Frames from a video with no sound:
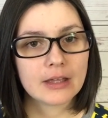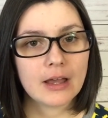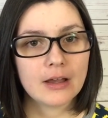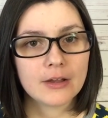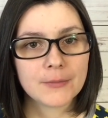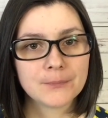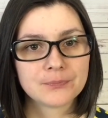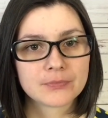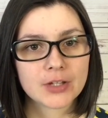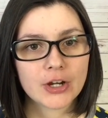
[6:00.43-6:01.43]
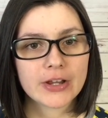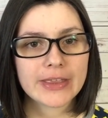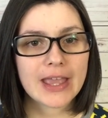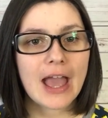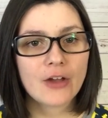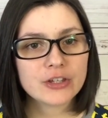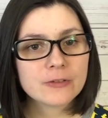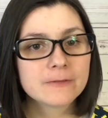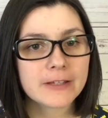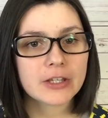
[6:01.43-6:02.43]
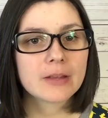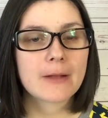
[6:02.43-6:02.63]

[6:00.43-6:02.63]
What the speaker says: or like how you feel